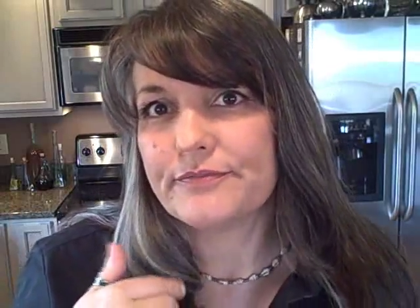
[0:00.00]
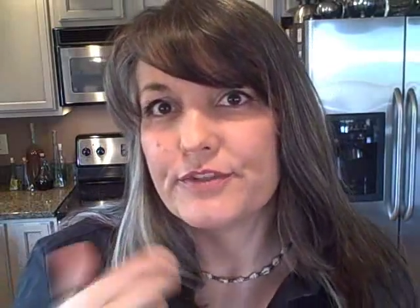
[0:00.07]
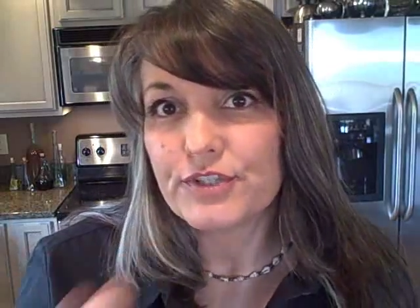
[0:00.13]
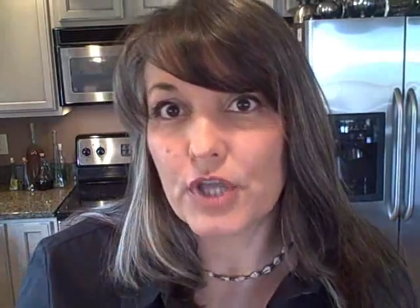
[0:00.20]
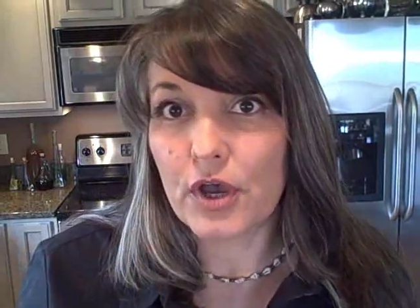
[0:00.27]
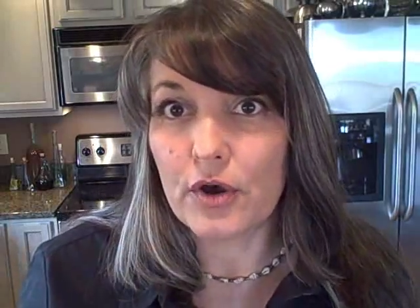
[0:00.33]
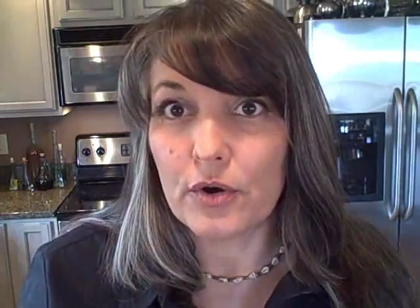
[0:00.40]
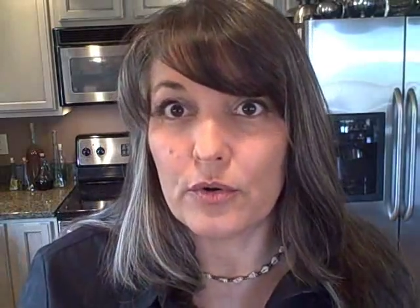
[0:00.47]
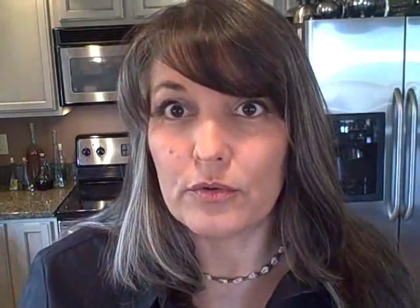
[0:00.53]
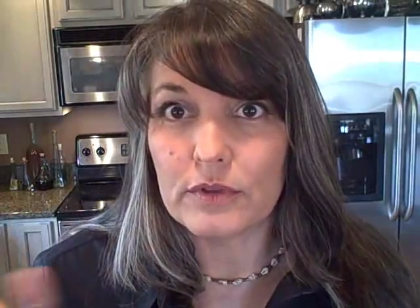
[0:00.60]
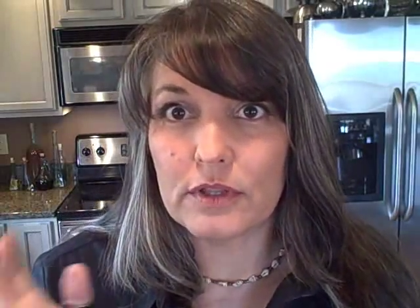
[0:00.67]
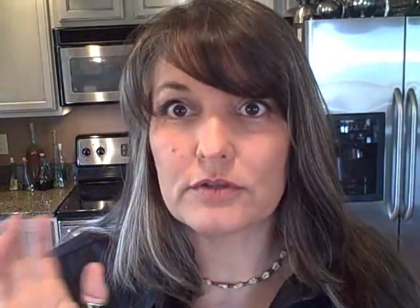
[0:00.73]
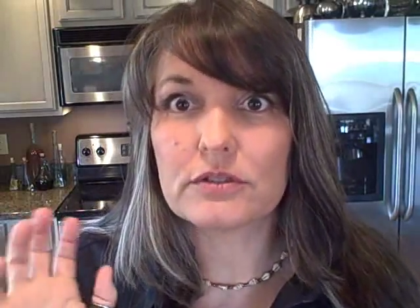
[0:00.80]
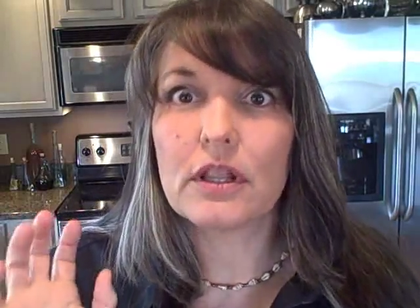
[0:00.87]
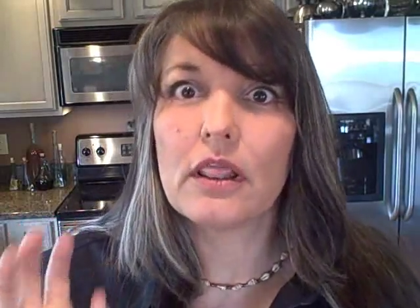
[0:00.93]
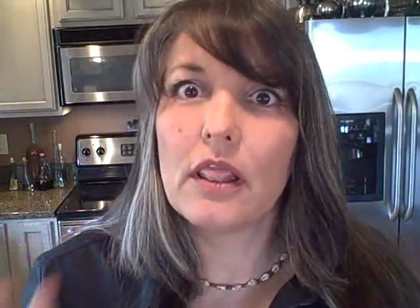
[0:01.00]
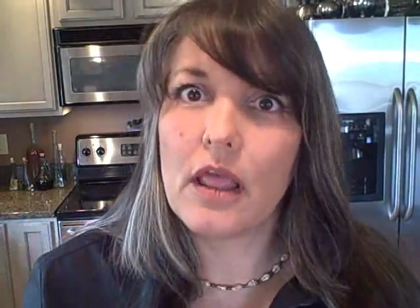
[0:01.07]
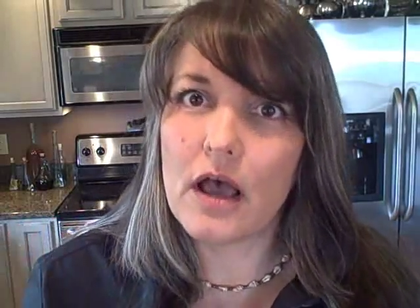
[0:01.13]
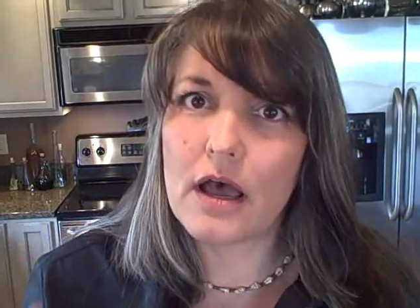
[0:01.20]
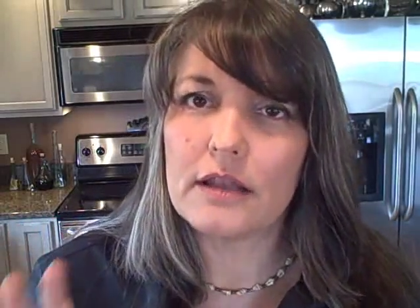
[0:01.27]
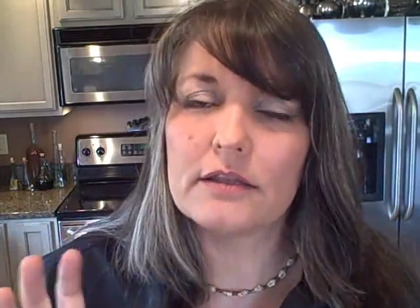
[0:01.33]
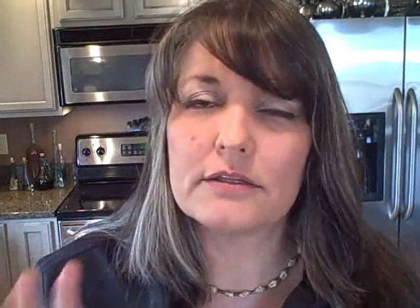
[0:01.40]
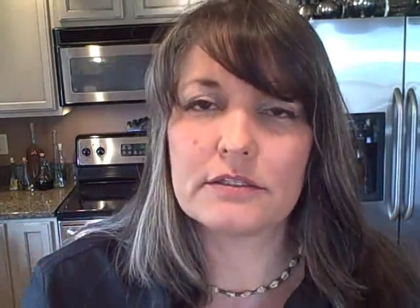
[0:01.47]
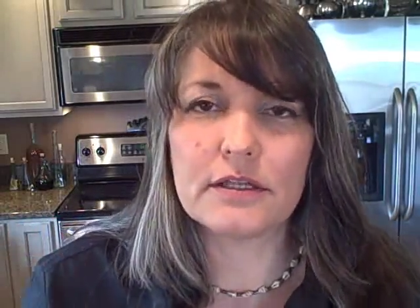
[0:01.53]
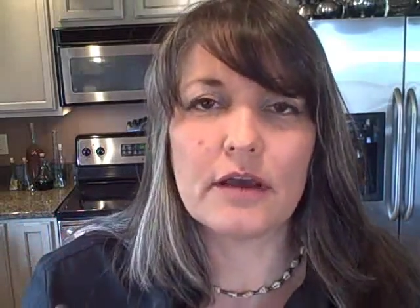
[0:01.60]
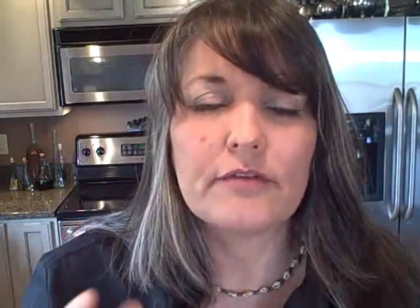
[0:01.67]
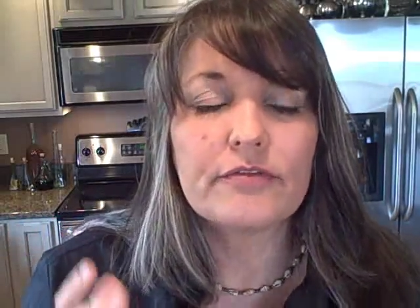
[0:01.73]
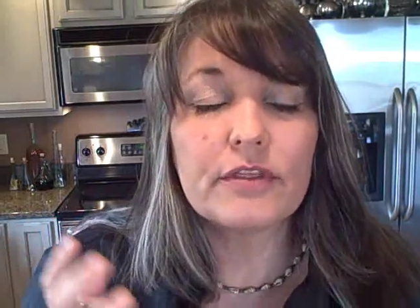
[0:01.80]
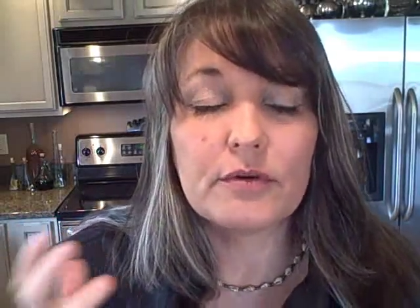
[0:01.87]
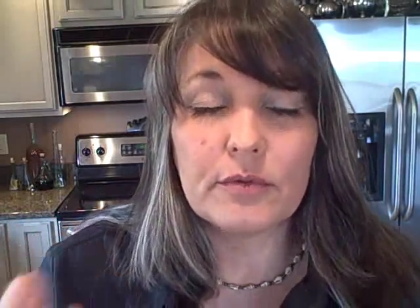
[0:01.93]
so there's a lot of
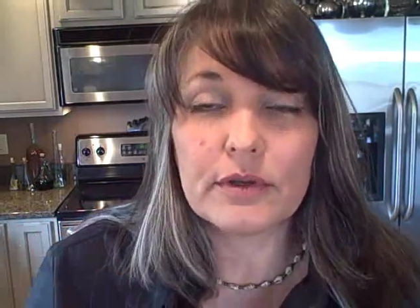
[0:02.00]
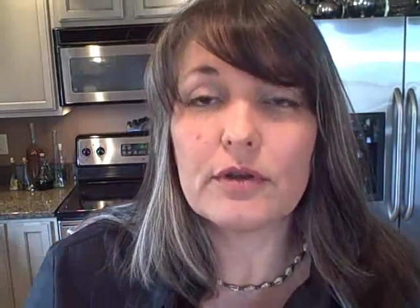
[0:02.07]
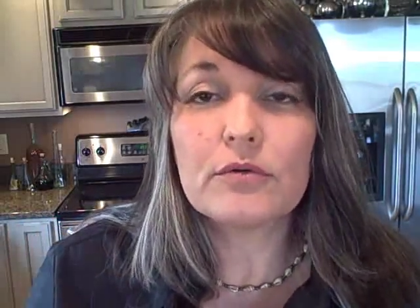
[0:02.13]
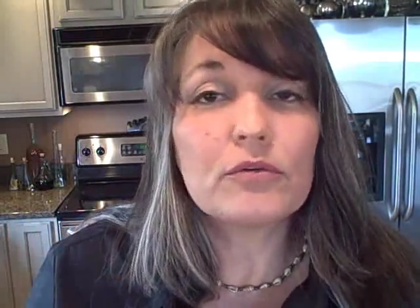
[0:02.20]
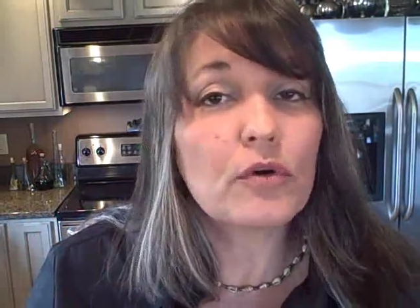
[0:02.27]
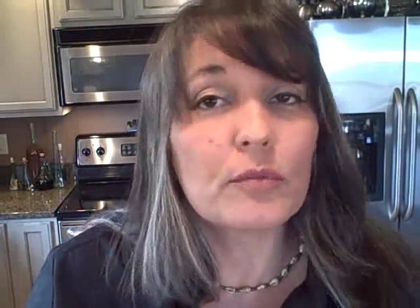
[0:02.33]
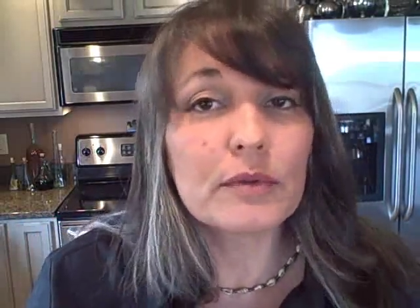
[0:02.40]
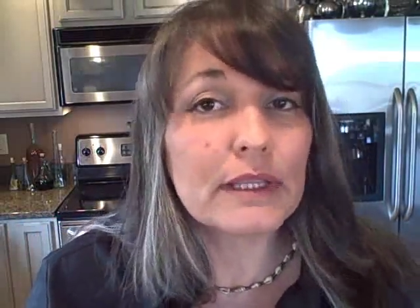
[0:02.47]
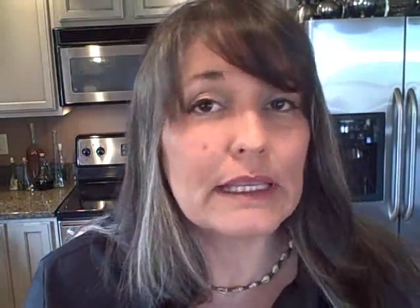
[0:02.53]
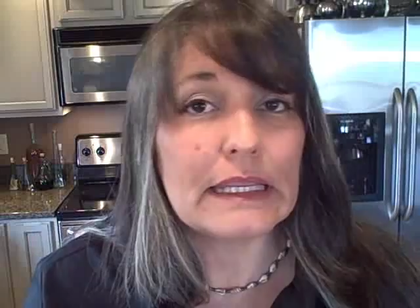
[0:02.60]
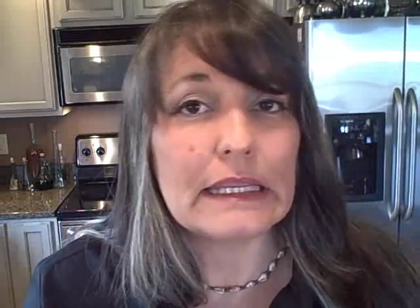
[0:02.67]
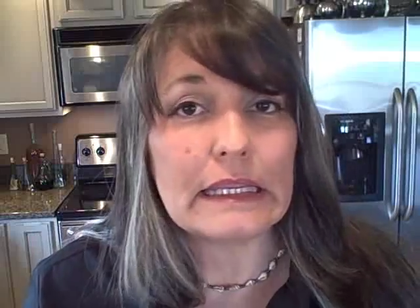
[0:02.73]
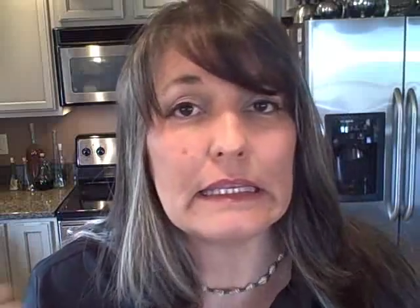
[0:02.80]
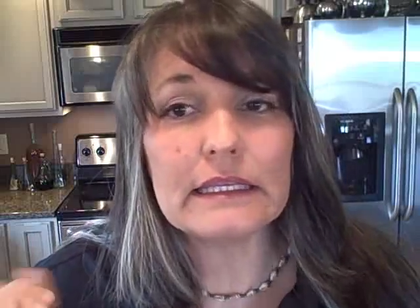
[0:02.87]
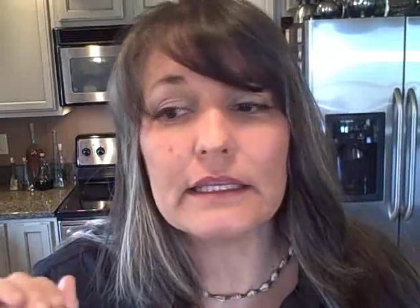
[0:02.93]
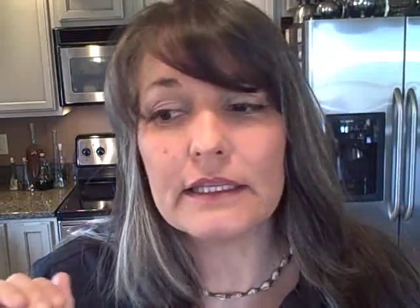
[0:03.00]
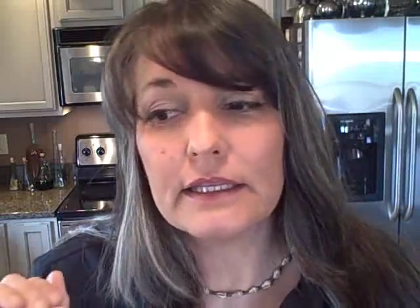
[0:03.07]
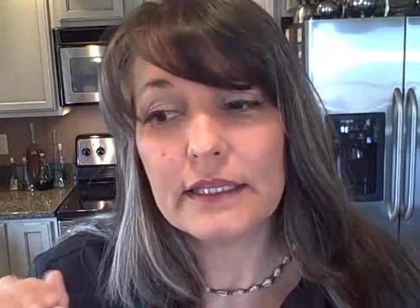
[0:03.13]
stuff that we don't normally eat